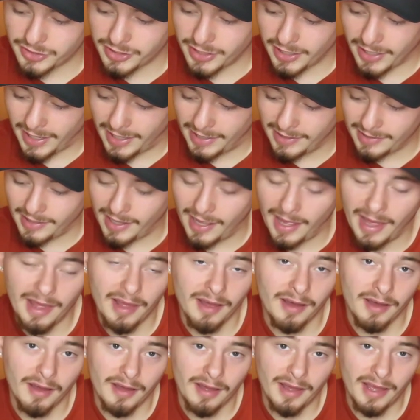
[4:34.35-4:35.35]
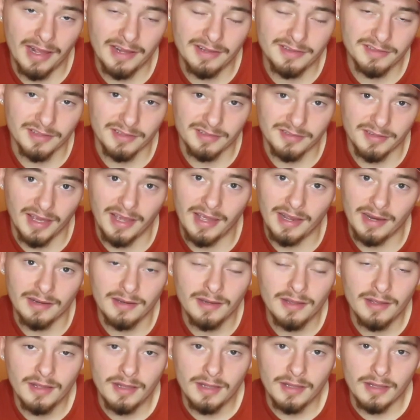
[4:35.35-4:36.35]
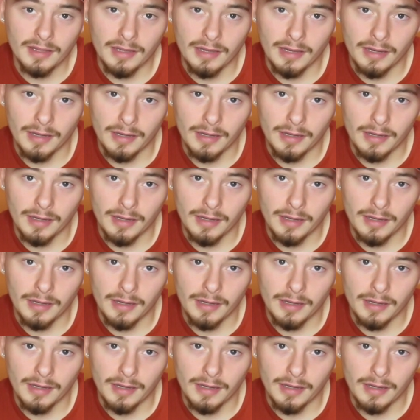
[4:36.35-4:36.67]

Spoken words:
average and an 868